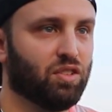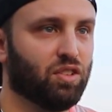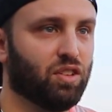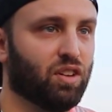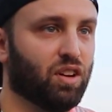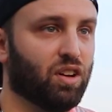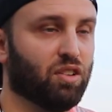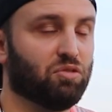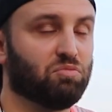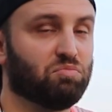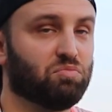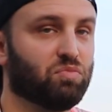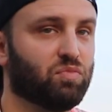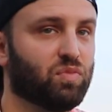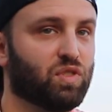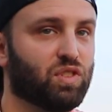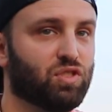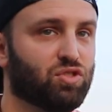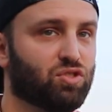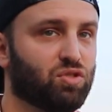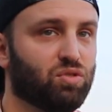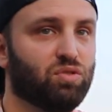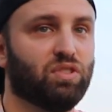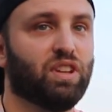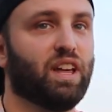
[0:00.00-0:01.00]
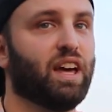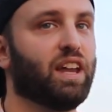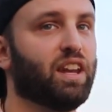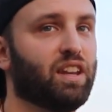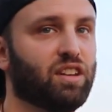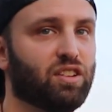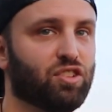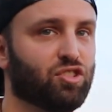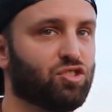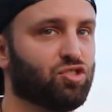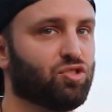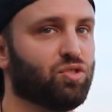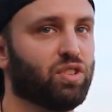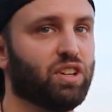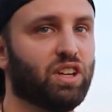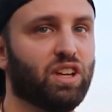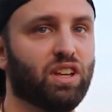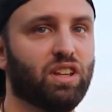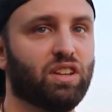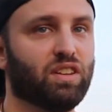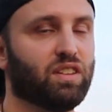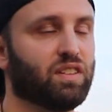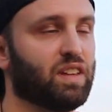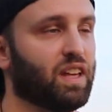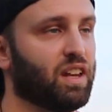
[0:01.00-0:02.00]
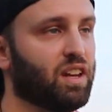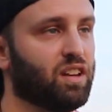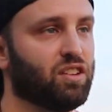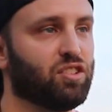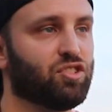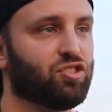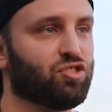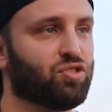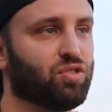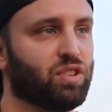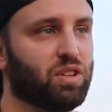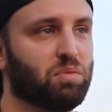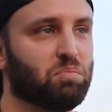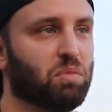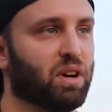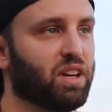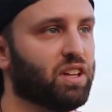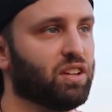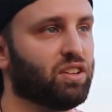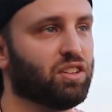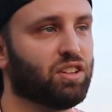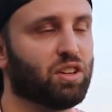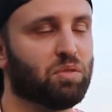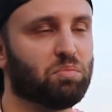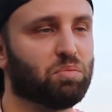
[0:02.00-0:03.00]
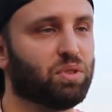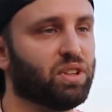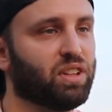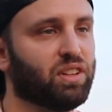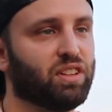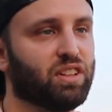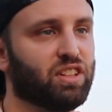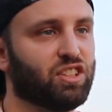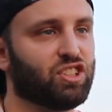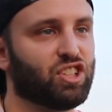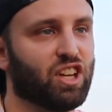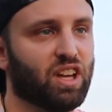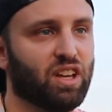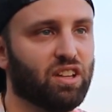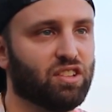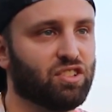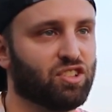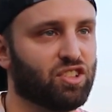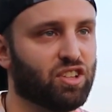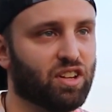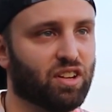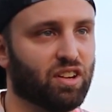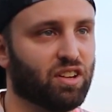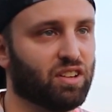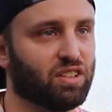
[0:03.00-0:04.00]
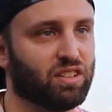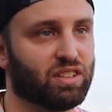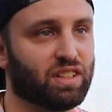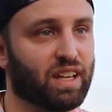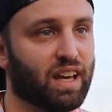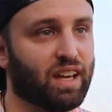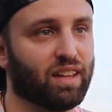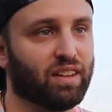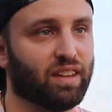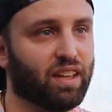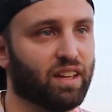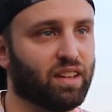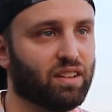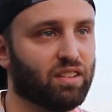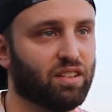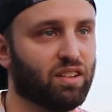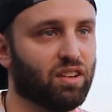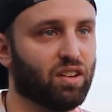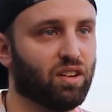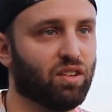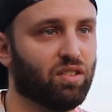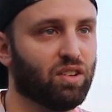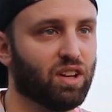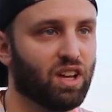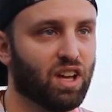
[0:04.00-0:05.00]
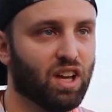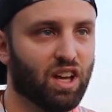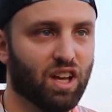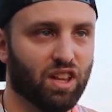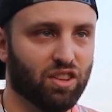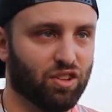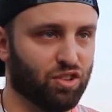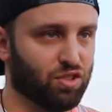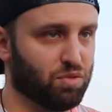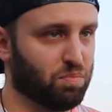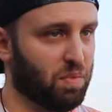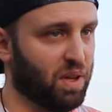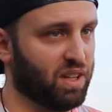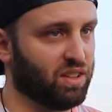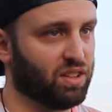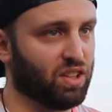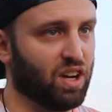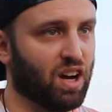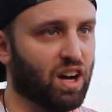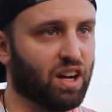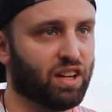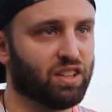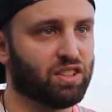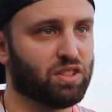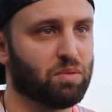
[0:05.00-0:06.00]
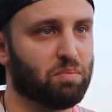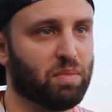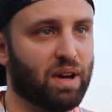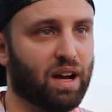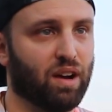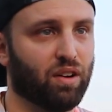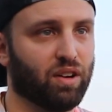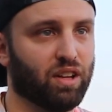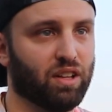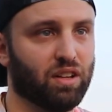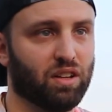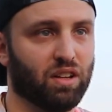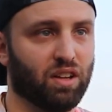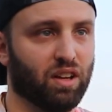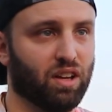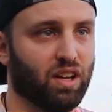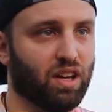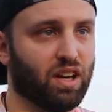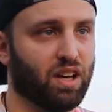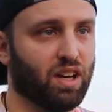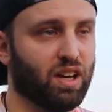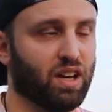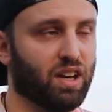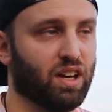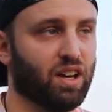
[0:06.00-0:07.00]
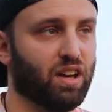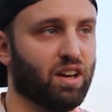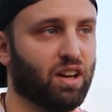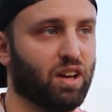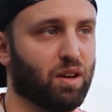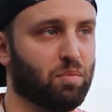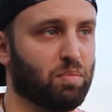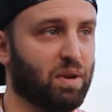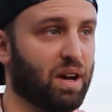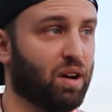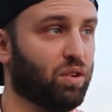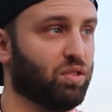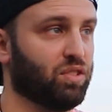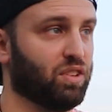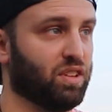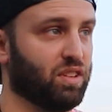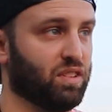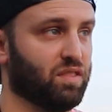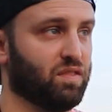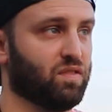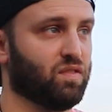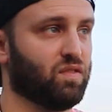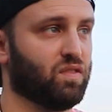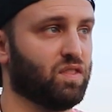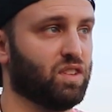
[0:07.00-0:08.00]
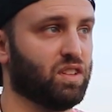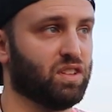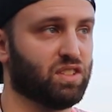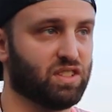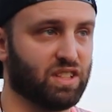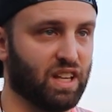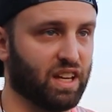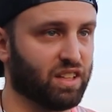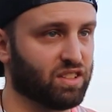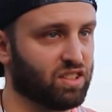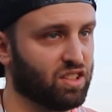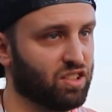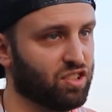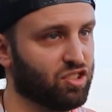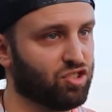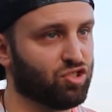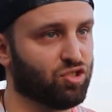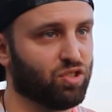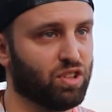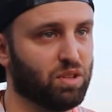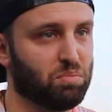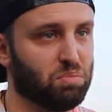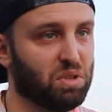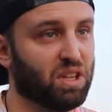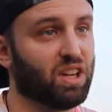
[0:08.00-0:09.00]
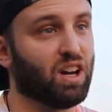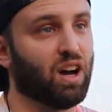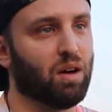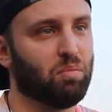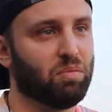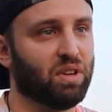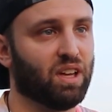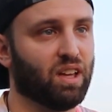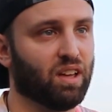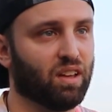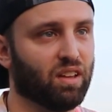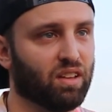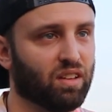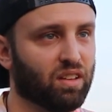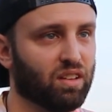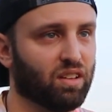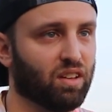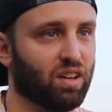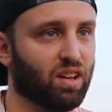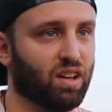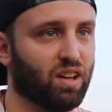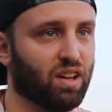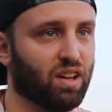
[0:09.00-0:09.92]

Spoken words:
you know, soon that industry might completely change here in Thailand. You know, there's been talks about it, about the sex industry becoming